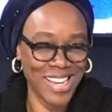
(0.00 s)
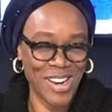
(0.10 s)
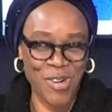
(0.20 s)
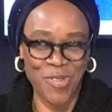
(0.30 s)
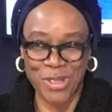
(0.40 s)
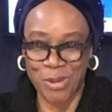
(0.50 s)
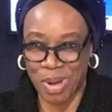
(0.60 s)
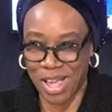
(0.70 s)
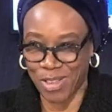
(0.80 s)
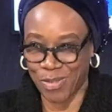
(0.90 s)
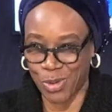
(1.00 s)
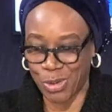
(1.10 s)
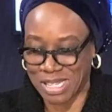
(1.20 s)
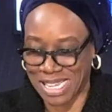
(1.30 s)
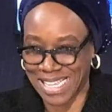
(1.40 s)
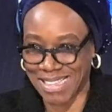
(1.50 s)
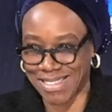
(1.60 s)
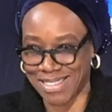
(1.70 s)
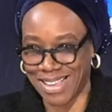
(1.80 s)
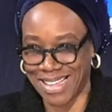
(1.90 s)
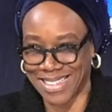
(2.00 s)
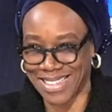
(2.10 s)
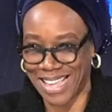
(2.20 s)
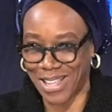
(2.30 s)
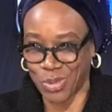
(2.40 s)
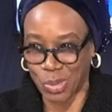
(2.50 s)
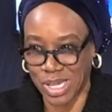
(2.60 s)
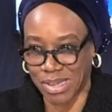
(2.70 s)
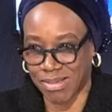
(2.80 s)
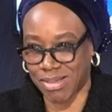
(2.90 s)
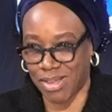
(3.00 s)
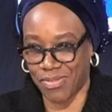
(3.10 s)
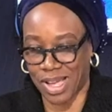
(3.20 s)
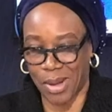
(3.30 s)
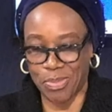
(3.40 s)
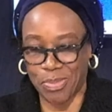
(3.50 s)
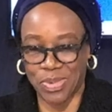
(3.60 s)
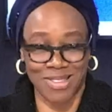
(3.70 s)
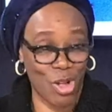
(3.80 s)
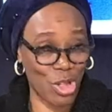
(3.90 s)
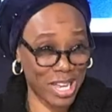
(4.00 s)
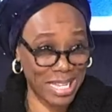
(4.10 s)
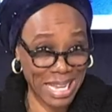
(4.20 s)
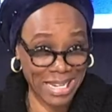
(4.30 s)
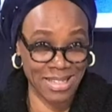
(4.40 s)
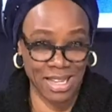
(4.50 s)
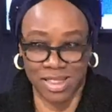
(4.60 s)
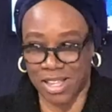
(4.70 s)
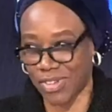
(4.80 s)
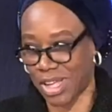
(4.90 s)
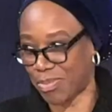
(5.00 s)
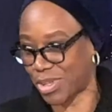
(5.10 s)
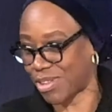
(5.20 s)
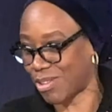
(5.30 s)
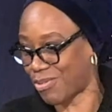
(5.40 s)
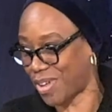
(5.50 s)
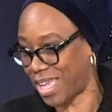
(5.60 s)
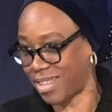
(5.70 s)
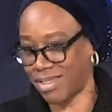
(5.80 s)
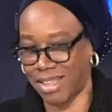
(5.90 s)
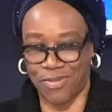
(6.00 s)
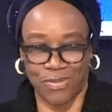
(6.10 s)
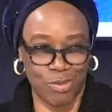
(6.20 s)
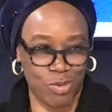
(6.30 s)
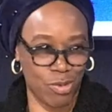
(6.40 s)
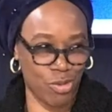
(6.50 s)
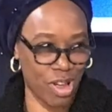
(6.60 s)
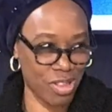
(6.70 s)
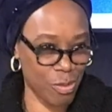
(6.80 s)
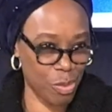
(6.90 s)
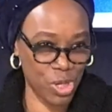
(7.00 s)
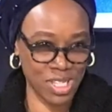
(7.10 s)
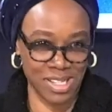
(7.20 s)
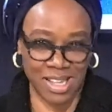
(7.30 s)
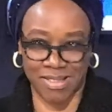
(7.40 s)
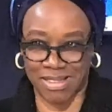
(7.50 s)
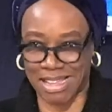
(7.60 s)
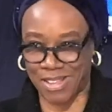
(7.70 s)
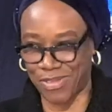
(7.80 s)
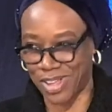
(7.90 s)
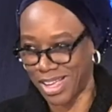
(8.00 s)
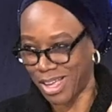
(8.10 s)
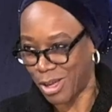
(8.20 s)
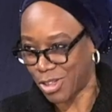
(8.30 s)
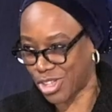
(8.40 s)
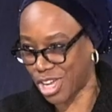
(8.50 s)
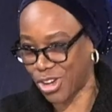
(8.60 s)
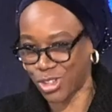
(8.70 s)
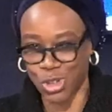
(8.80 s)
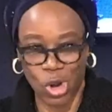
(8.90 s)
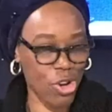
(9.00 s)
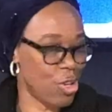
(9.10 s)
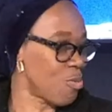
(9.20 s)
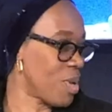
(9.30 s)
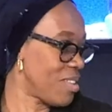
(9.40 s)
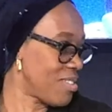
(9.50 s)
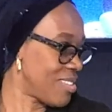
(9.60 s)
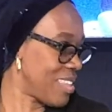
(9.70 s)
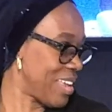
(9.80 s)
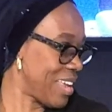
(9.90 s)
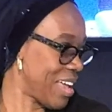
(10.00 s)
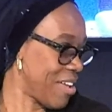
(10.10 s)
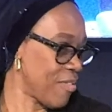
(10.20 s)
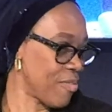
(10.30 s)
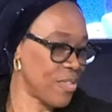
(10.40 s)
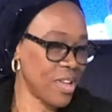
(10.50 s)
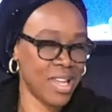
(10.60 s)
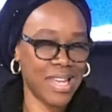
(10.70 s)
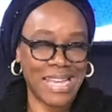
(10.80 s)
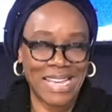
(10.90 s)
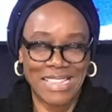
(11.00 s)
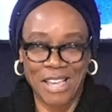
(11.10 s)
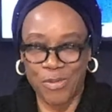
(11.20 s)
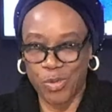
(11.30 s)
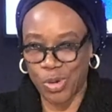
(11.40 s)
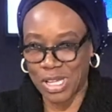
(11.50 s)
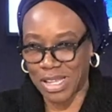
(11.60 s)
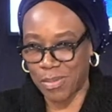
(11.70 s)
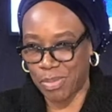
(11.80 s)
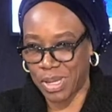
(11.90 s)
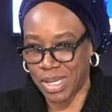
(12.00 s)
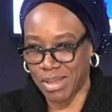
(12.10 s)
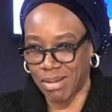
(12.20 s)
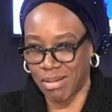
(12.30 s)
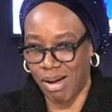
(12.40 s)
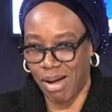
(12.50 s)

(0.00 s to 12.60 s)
over the past few days and weeks. They've kept us all connected, they've kept us fed, they've transported us, they've shared documents, they've really been